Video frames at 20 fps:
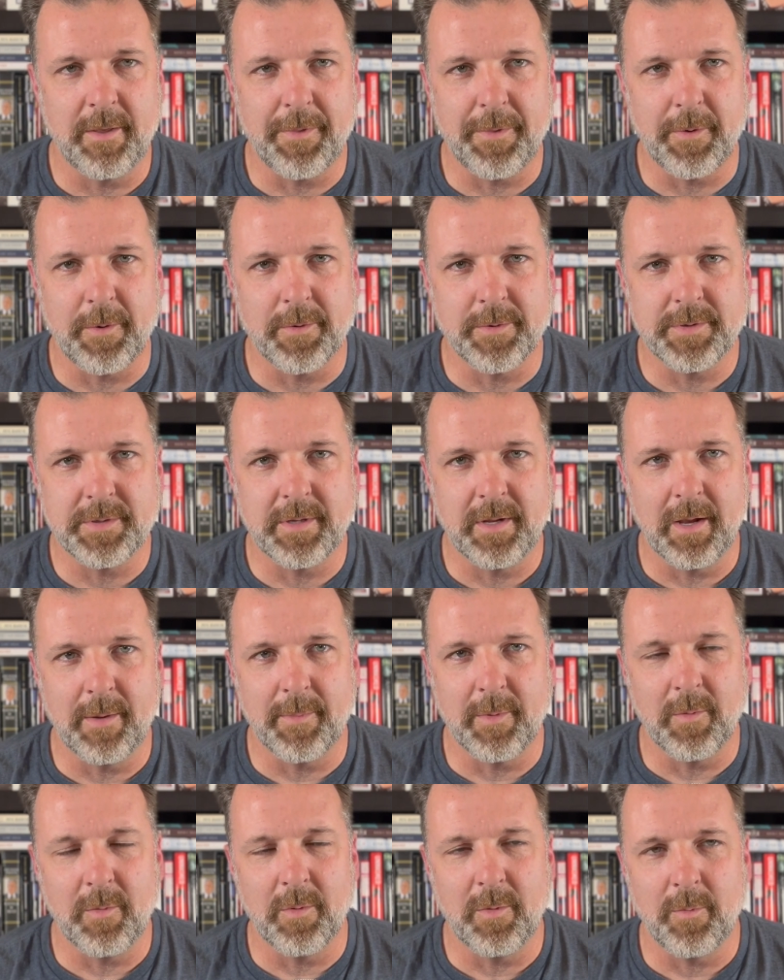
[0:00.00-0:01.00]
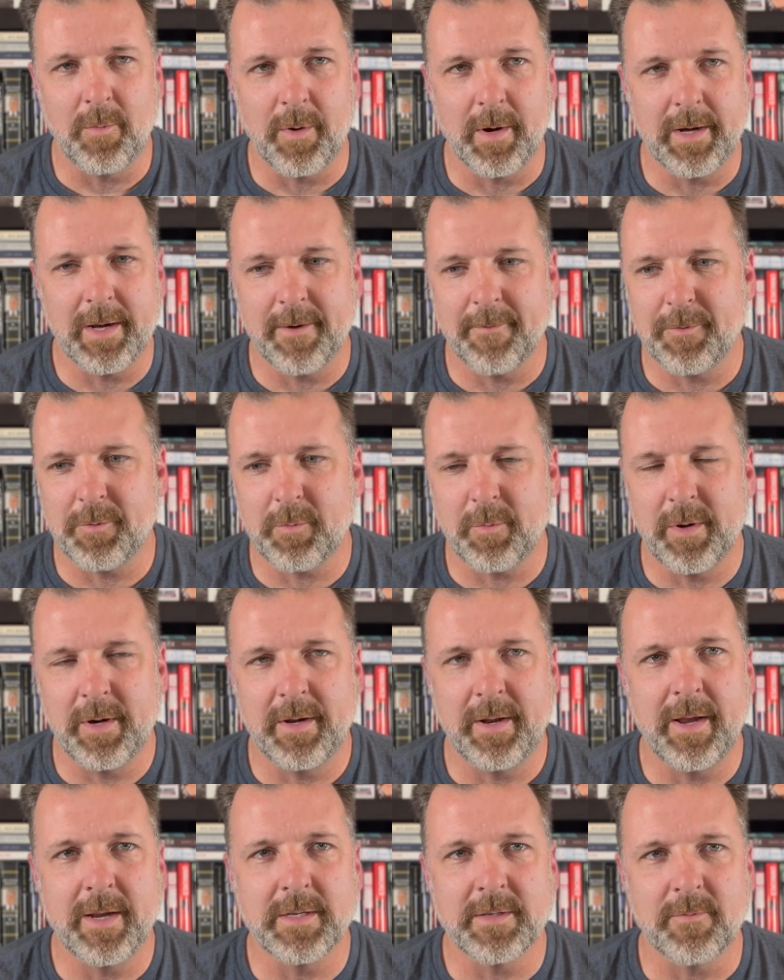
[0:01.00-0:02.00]
Thursday. I mean, why do you have 3
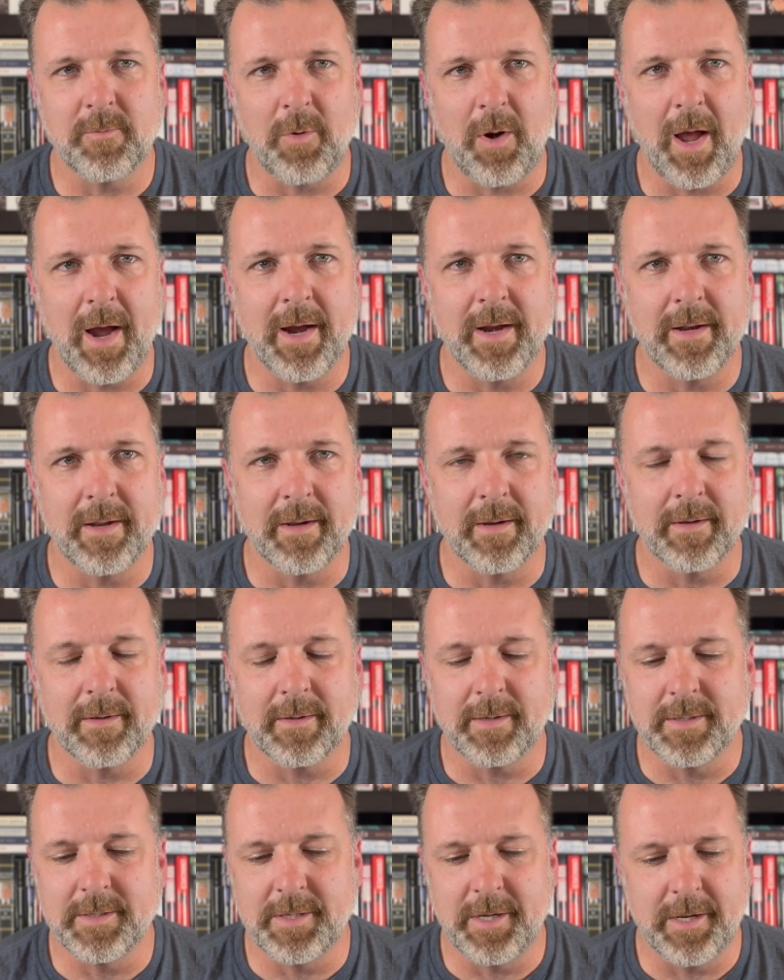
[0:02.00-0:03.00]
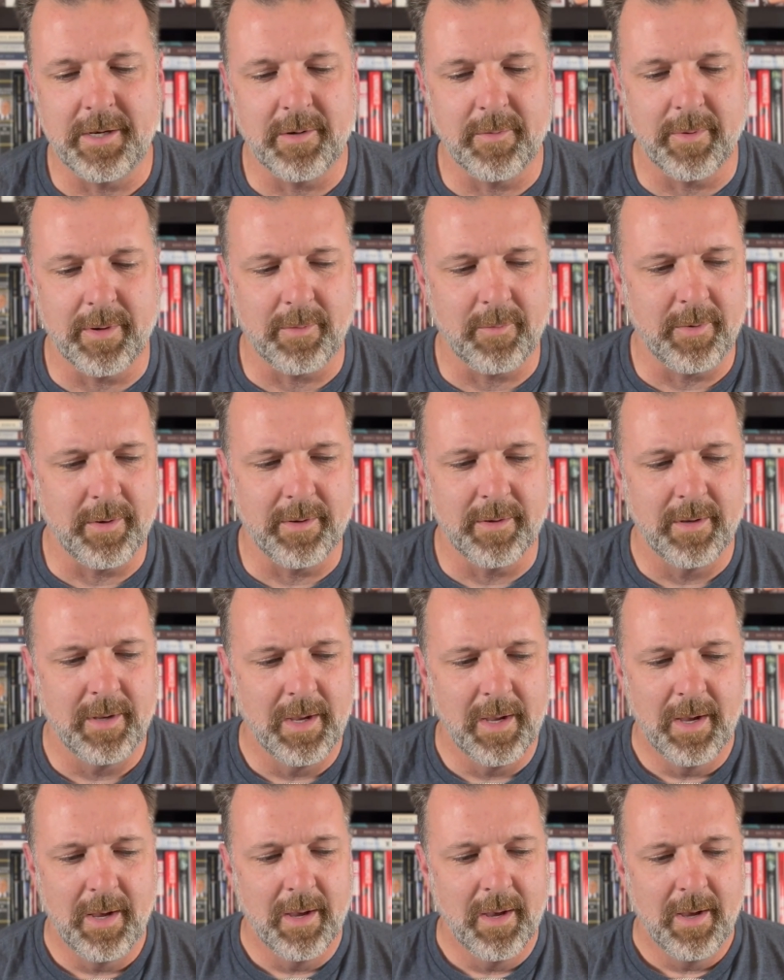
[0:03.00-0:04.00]
days of rioting and continuing when,
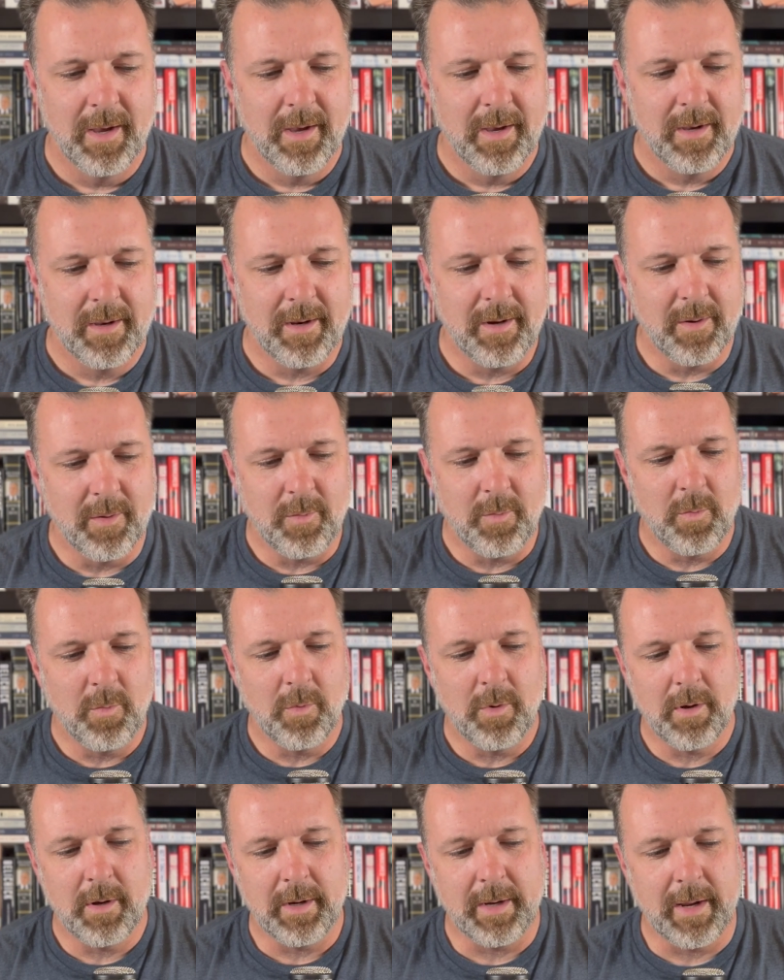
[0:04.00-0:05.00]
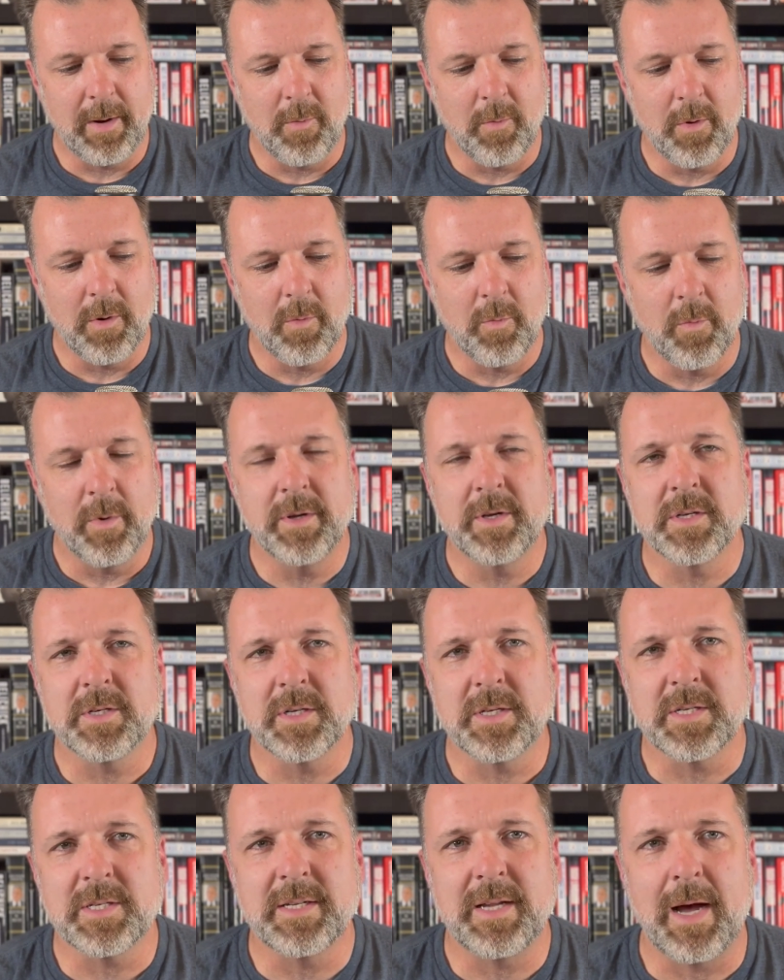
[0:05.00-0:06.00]
again, when does
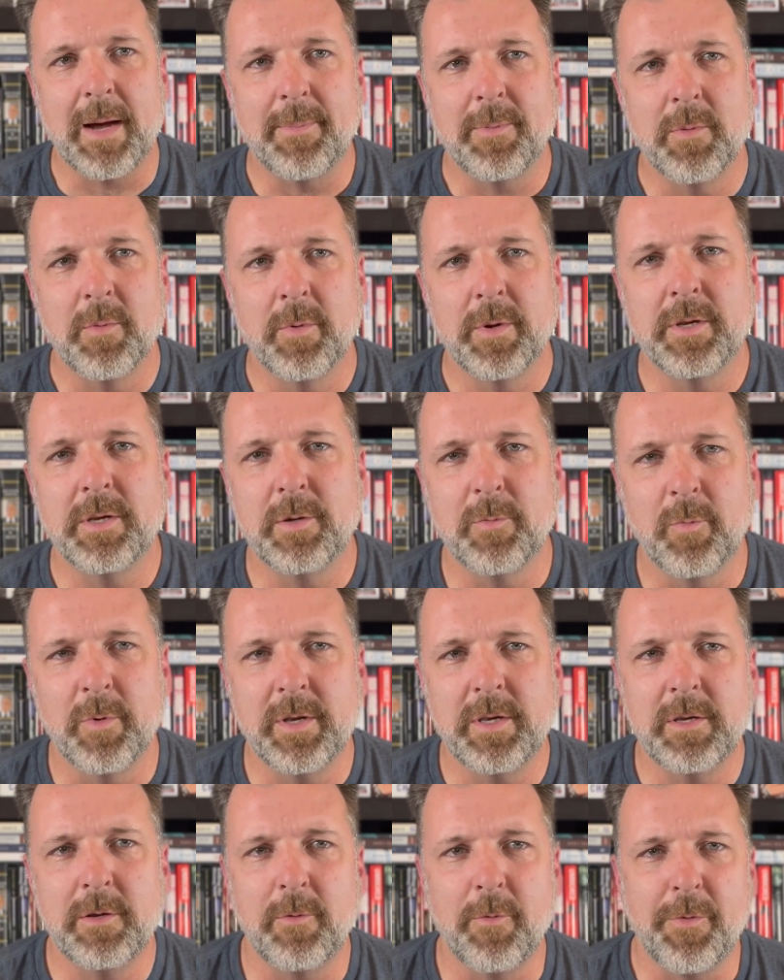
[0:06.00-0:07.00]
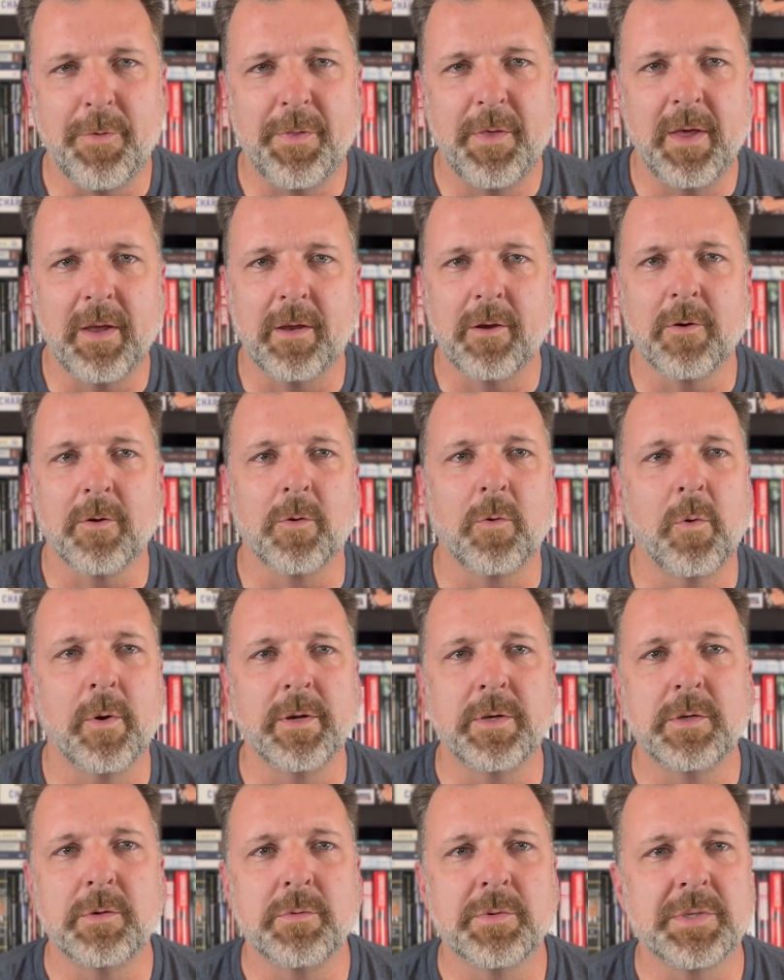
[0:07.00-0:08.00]
it stop? When do you think you're
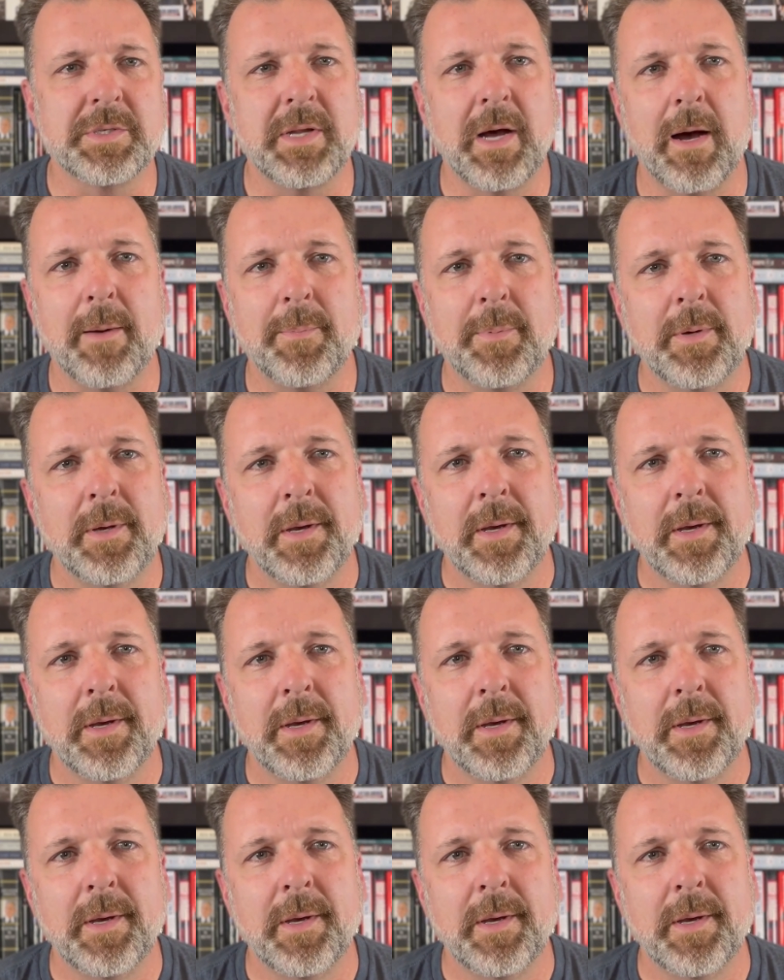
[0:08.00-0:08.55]
going to stop?